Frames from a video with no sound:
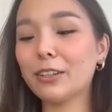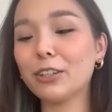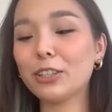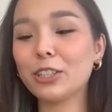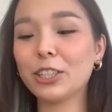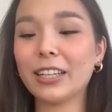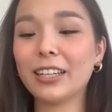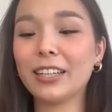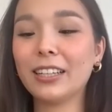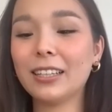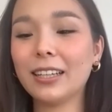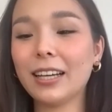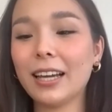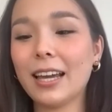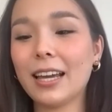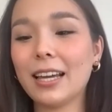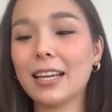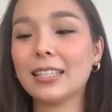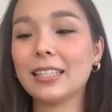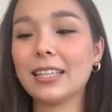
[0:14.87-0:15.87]
Chill
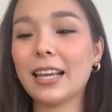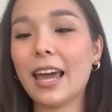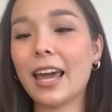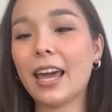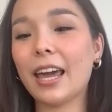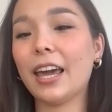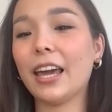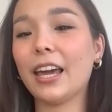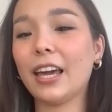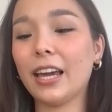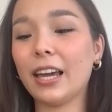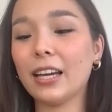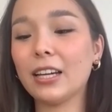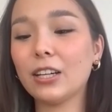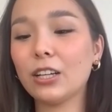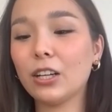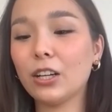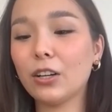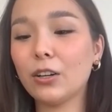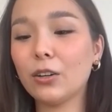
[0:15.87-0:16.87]
is a
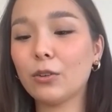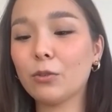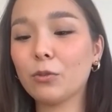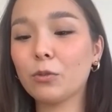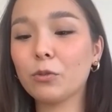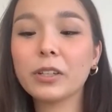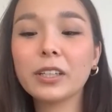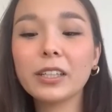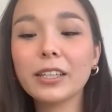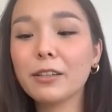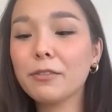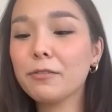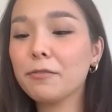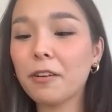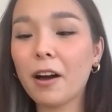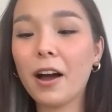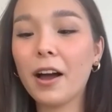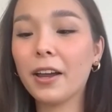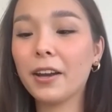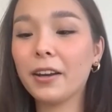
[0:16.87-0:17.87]
really
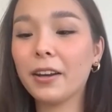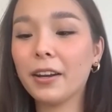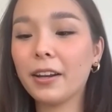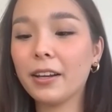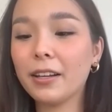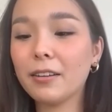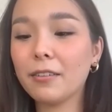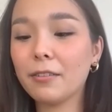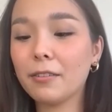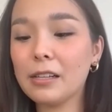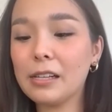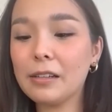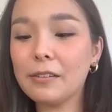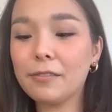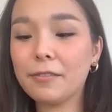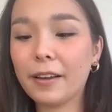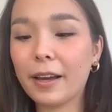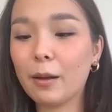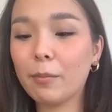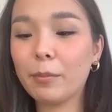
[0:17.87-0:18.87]
fun,
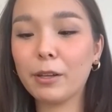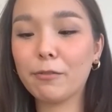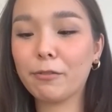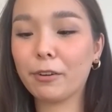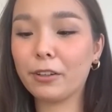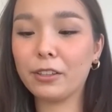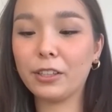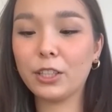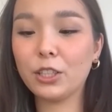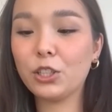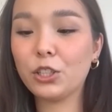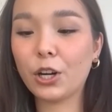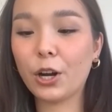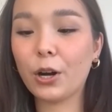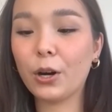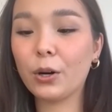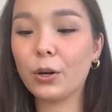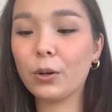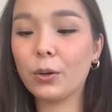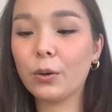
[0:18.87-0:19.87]
family-friendly
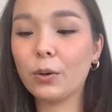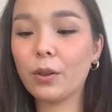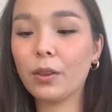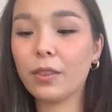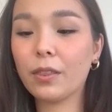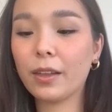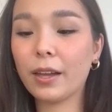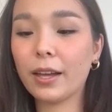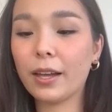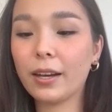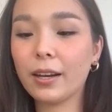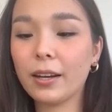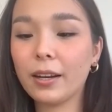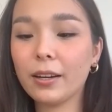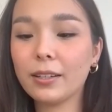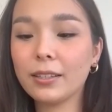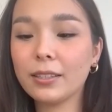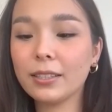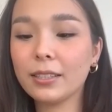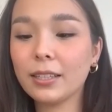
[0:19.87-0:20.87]
show that,
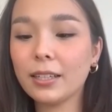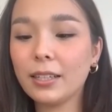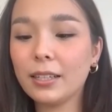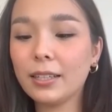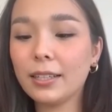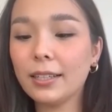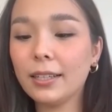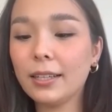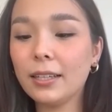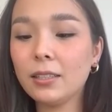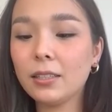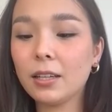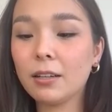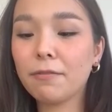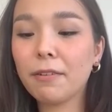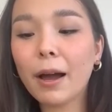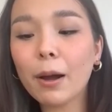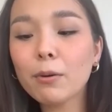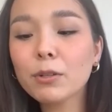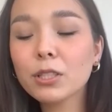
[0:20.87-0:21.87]
if
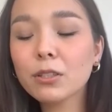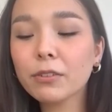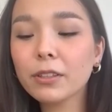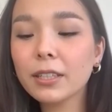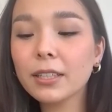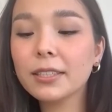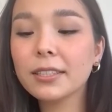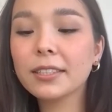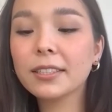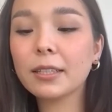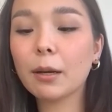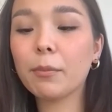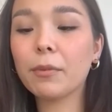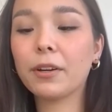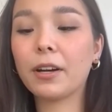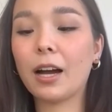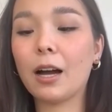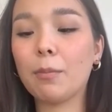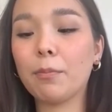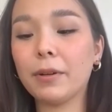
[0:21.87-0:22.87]
I was to really sum it
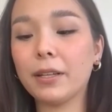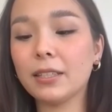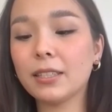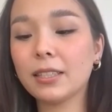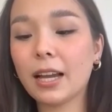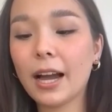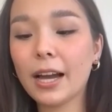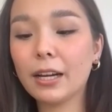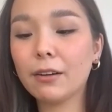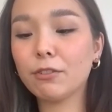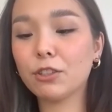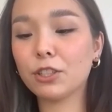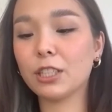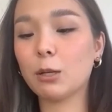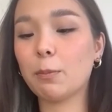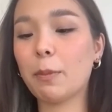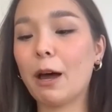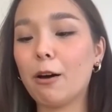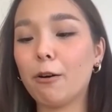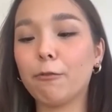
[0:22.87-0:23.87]
up, it's kind of just
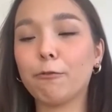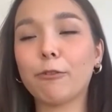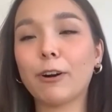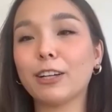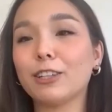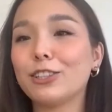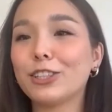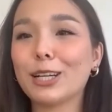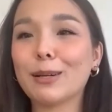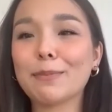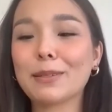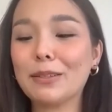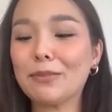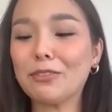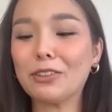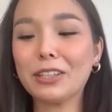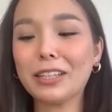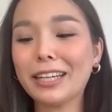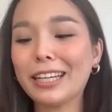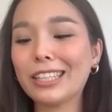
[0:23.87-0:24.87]
about friendships and
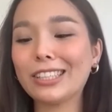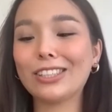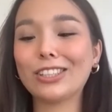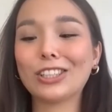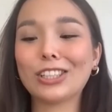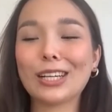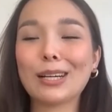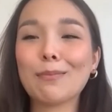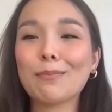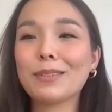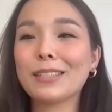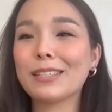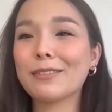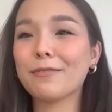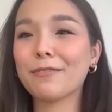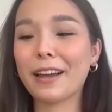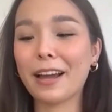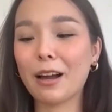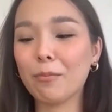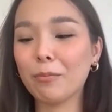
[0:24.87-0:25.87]
relationships,
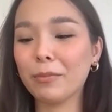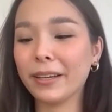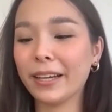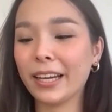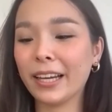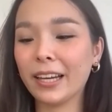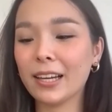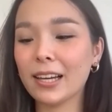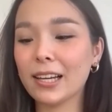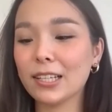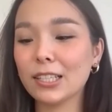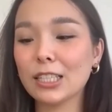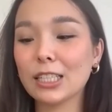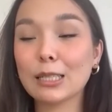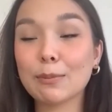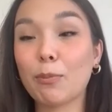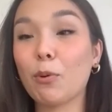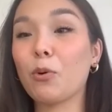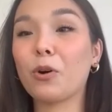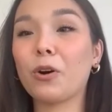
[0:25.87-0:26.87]
family and
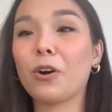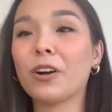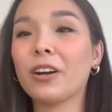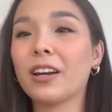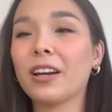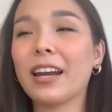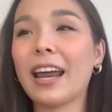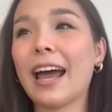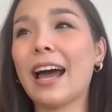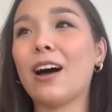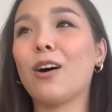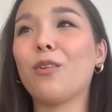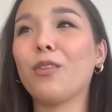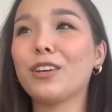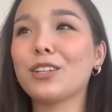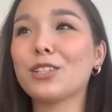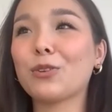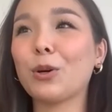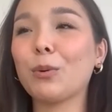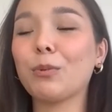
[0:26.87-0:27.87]
sport, and how
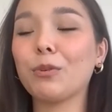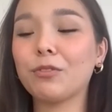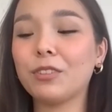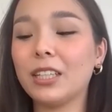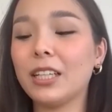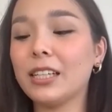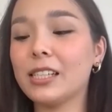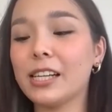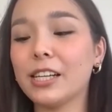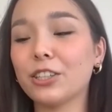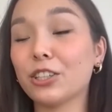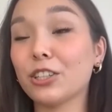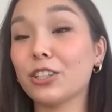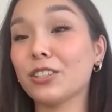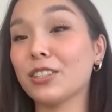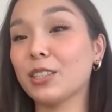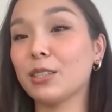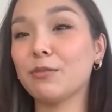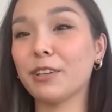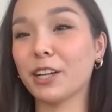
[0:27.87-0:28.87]
this group of
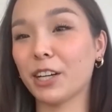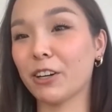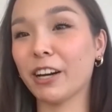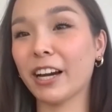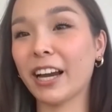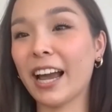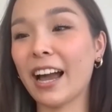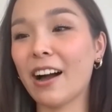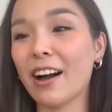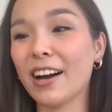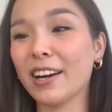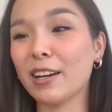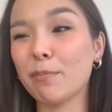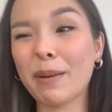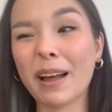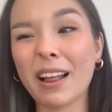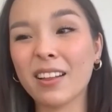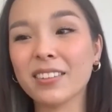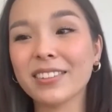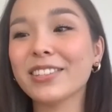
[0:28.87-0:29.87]
teenagers is figuring out how to
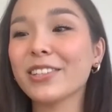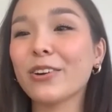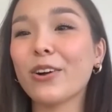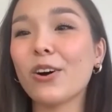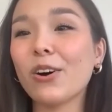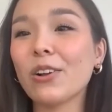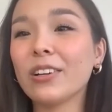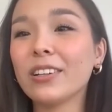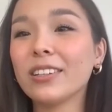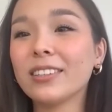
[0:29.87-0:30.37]
balance it all.